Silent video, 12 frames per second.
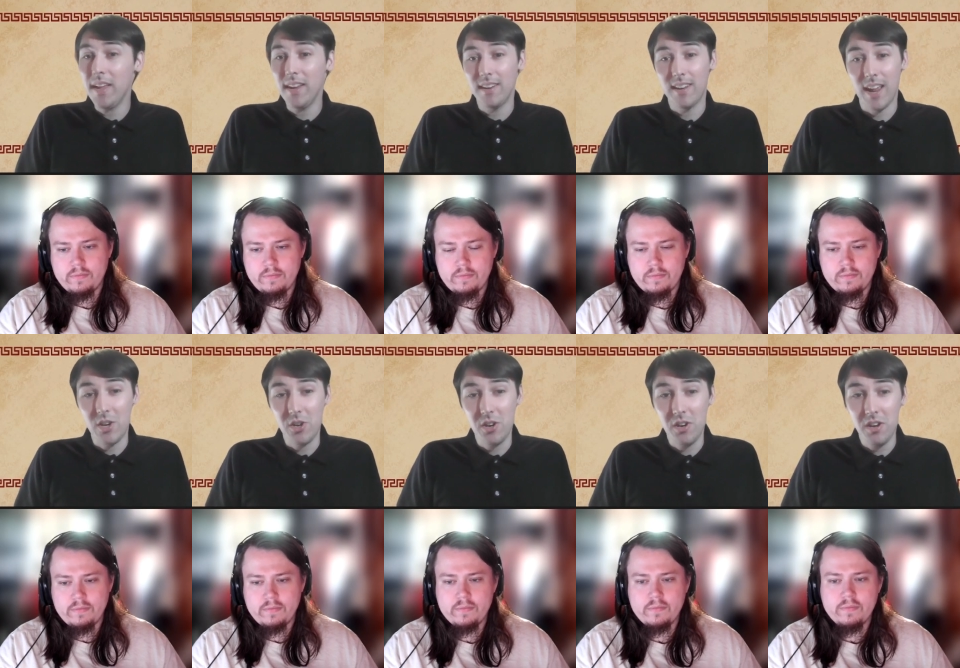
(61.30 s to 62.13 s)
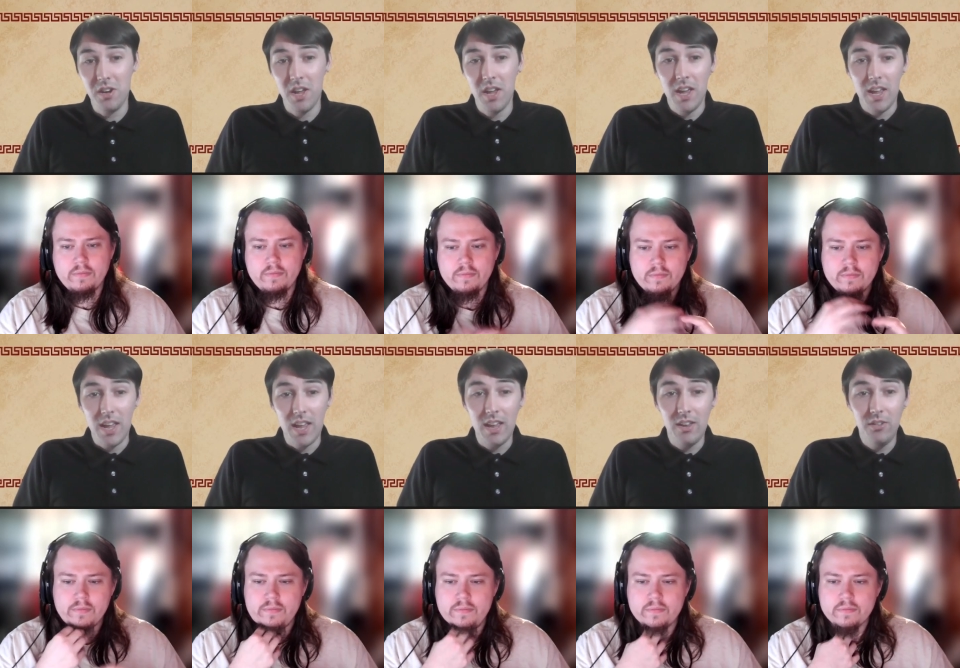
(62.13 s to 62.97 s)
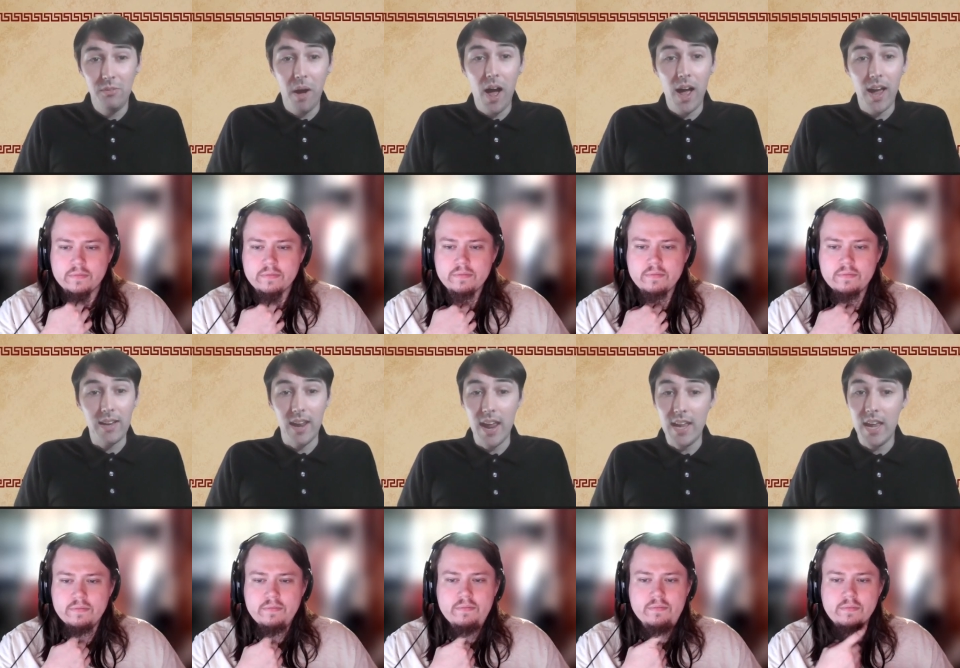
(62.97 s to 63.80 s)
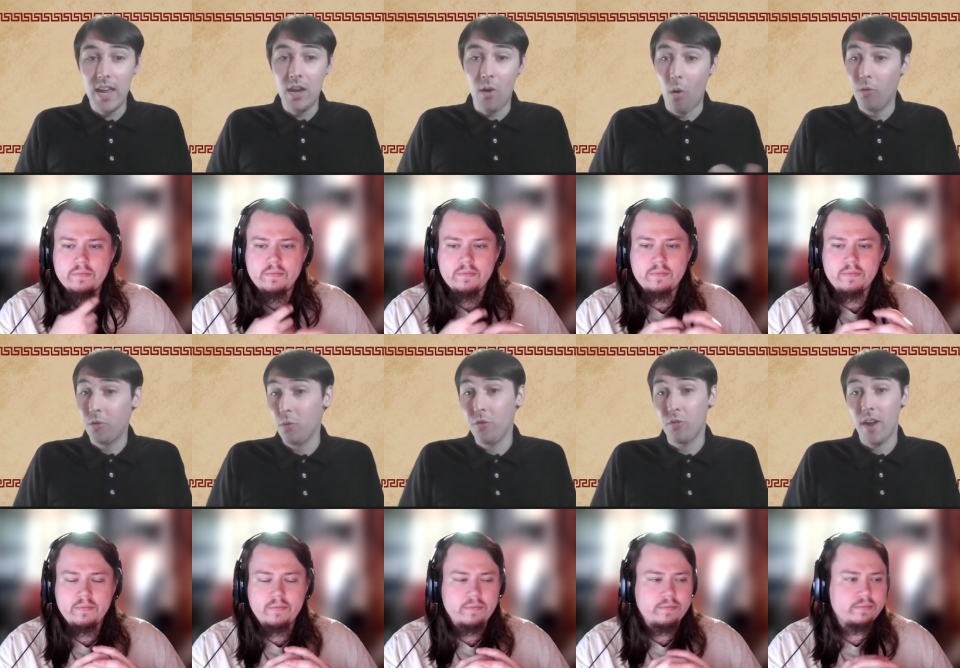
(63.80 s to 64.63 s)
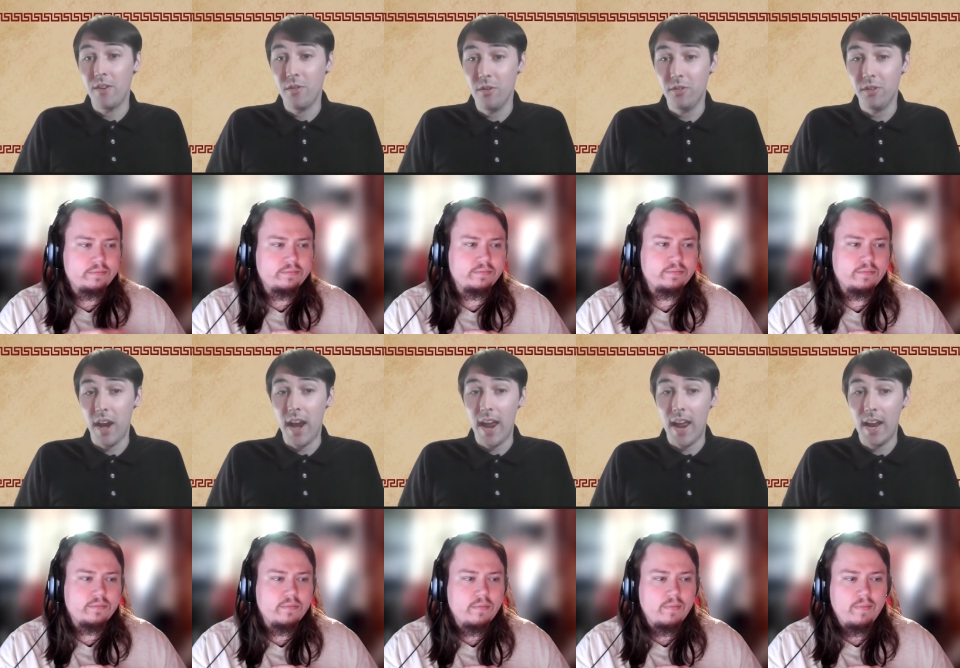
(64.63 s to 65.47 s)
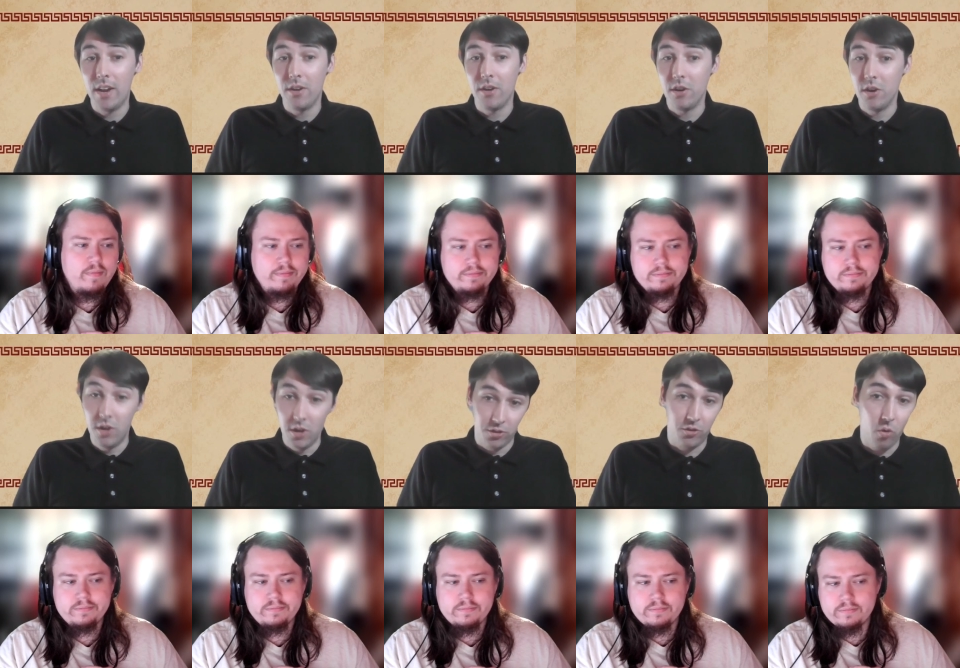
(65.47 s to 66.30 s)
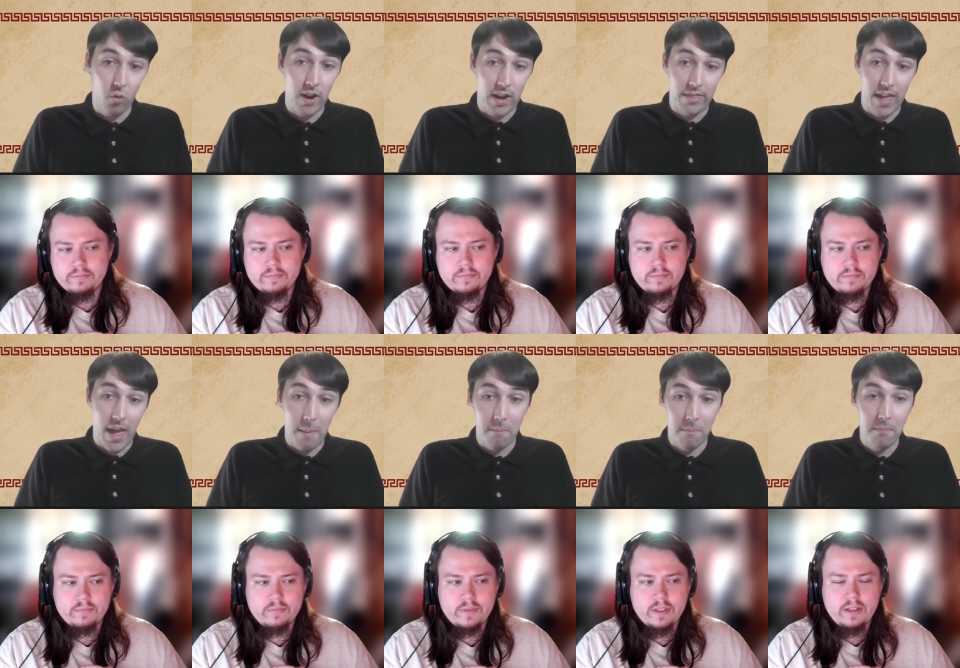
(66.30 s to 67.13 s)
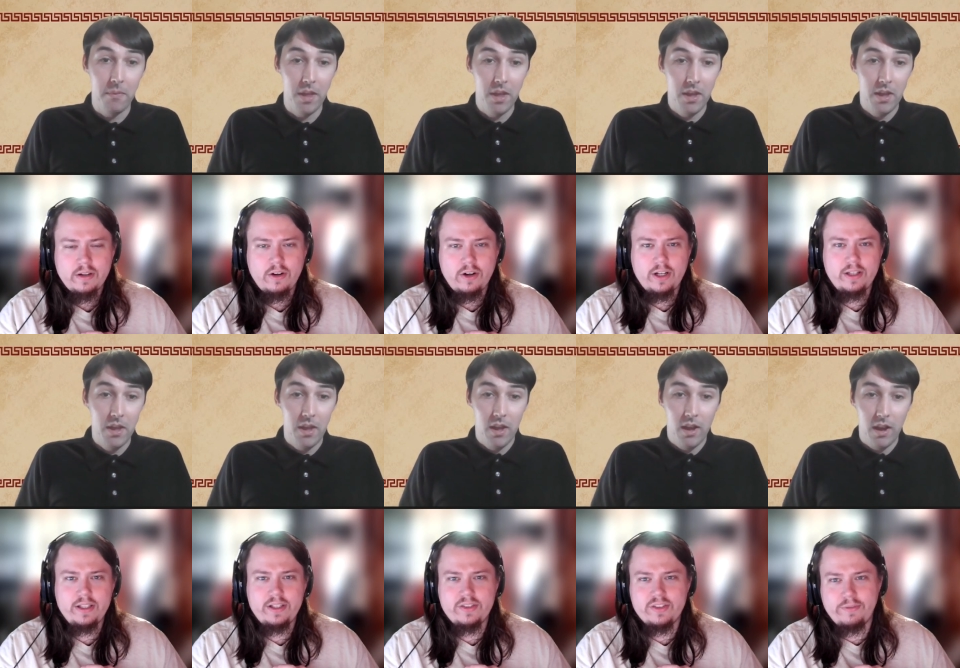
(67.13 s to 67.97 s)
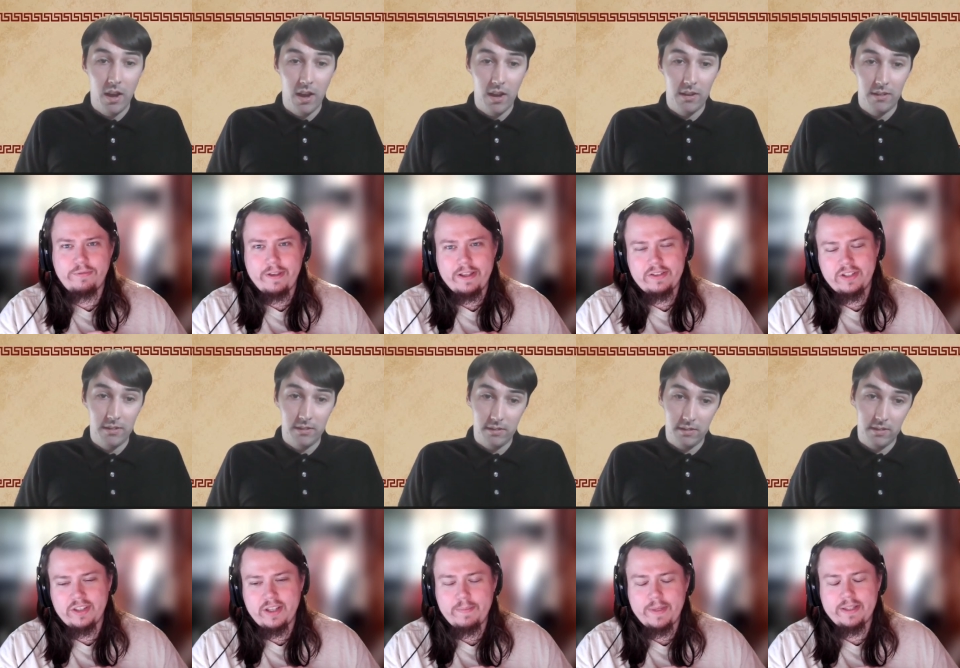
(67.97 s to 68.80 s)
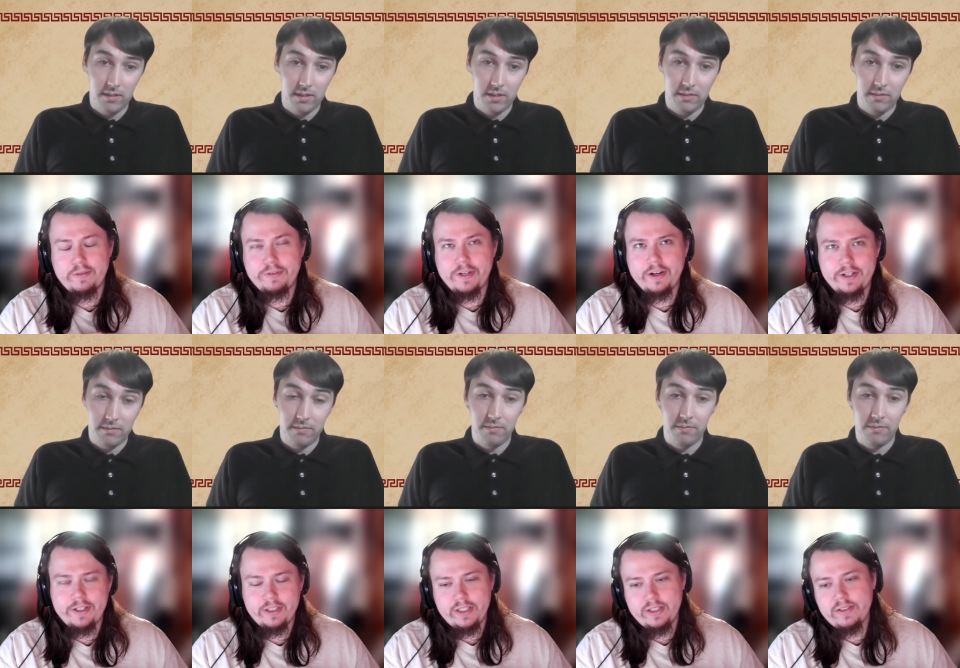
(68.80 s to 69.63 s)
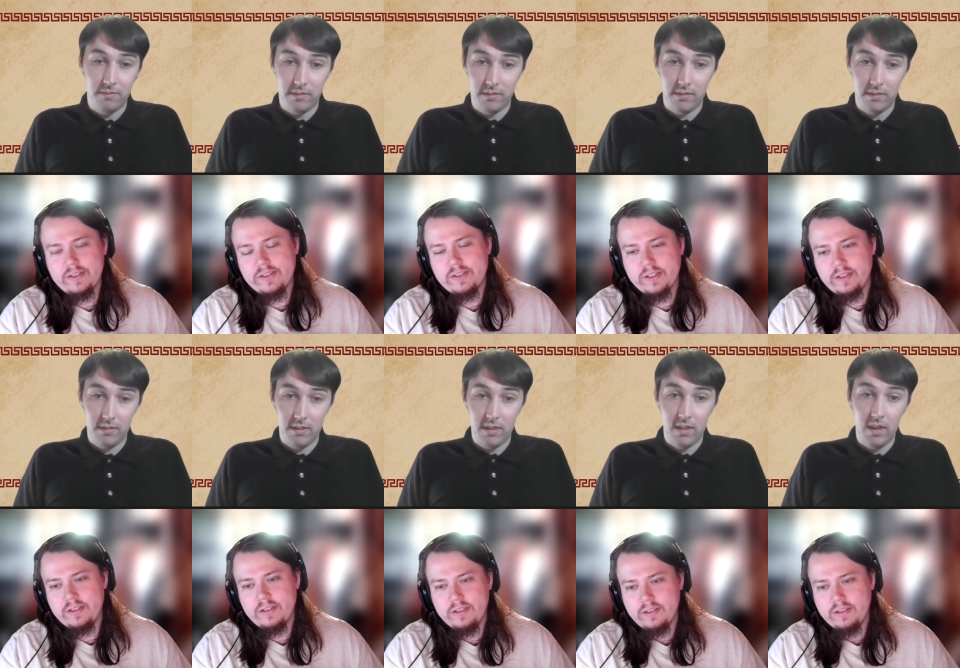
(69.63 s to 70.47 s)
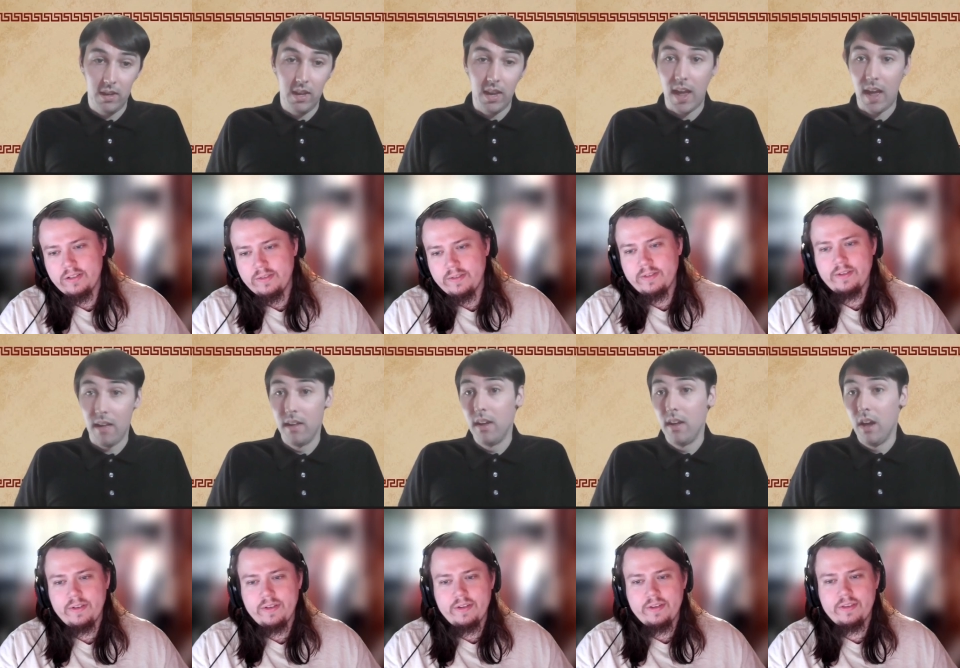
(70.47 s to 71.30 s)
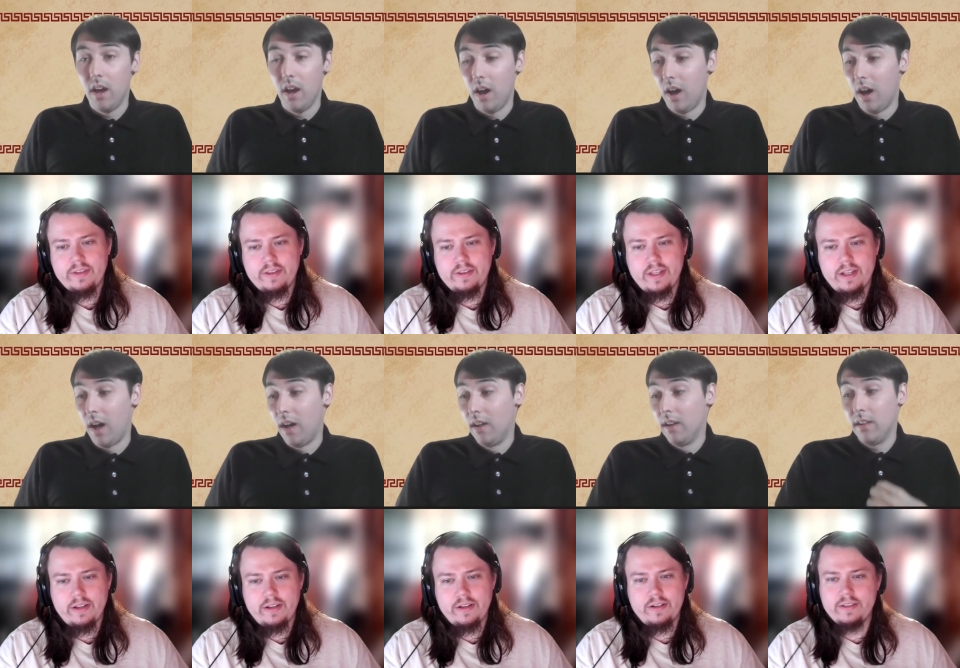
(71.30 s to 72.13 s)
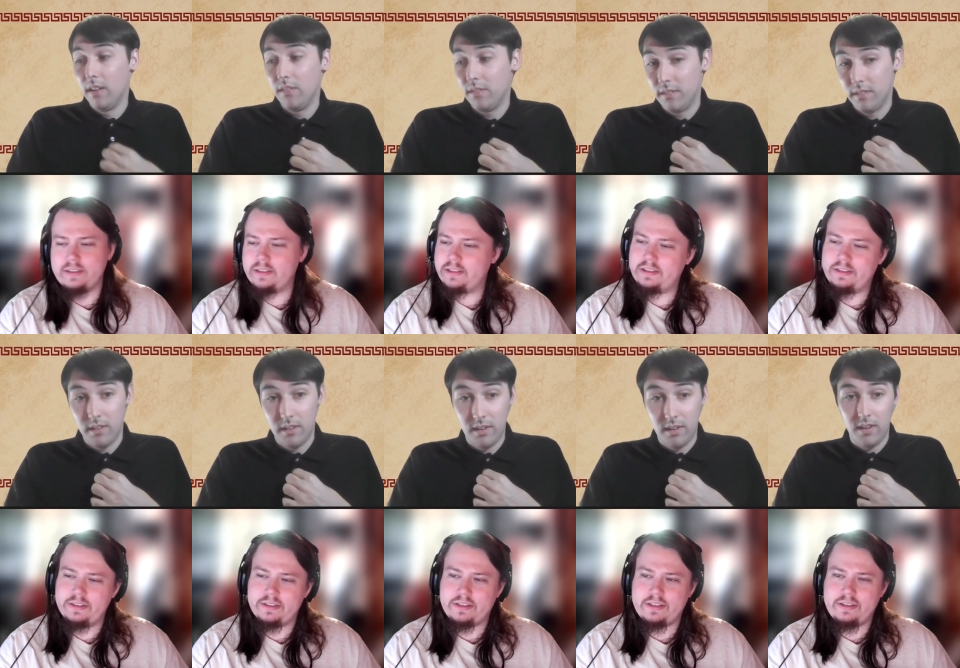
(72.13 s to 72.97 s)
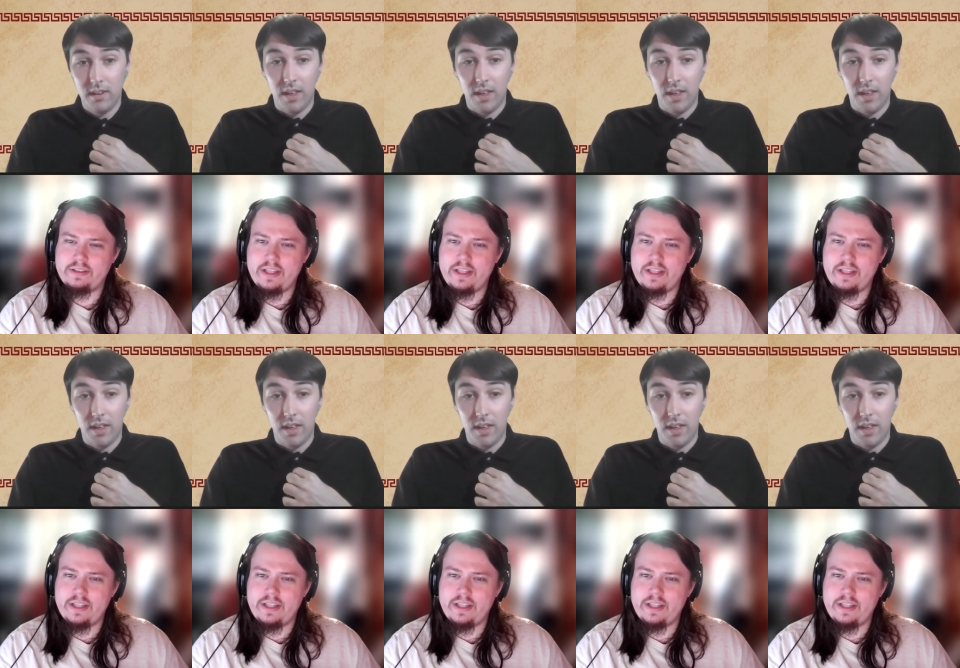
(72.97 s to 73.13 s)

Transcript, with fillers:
Speaker 1: get attention is by taking cultural treasures and destroying them.
Speaker 2: Or at least defacing them at the very least. Yeah. Uh,
Speaker 1: the, yeah